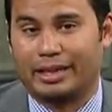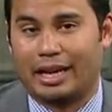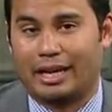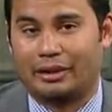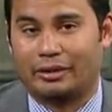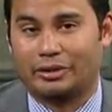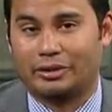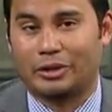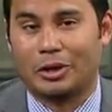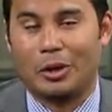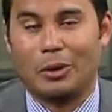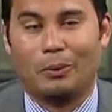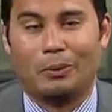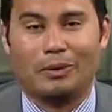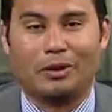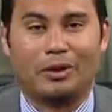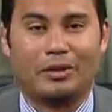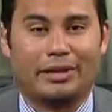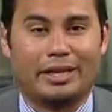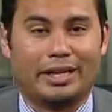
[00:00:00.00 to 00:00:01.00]

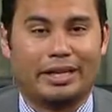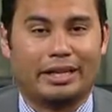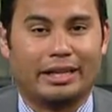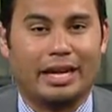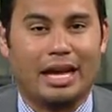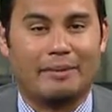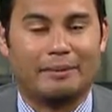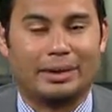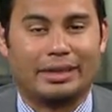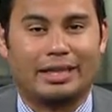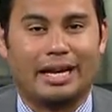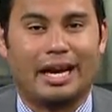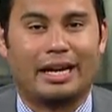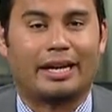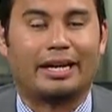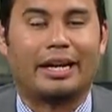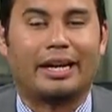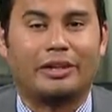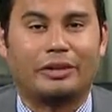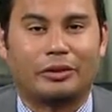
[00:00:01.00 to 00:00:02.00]
While on the economic
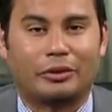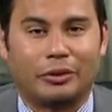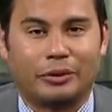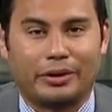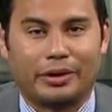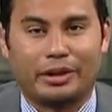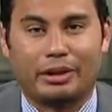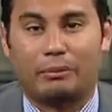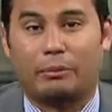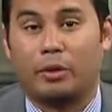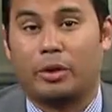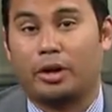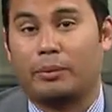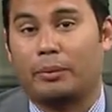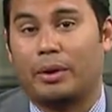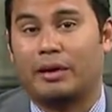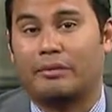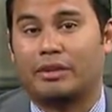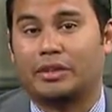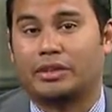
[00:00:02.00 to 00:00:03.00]
docket, 8:30 in the
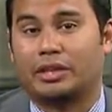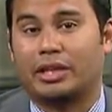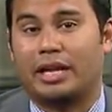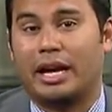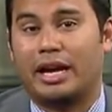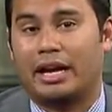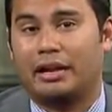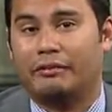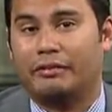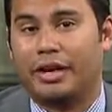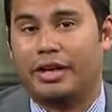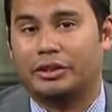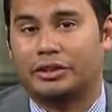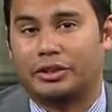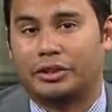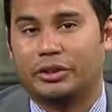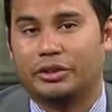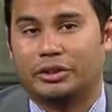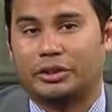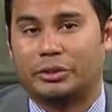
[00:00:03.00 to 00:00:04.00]
morning, we have the July
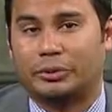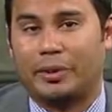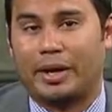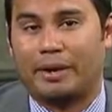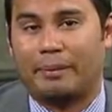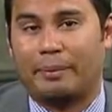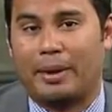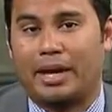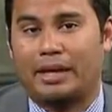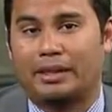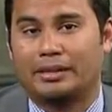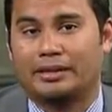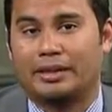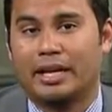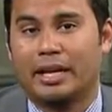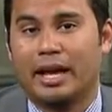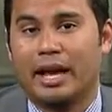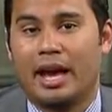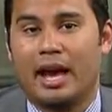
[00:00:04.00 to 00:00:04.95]
advanced goods trade balance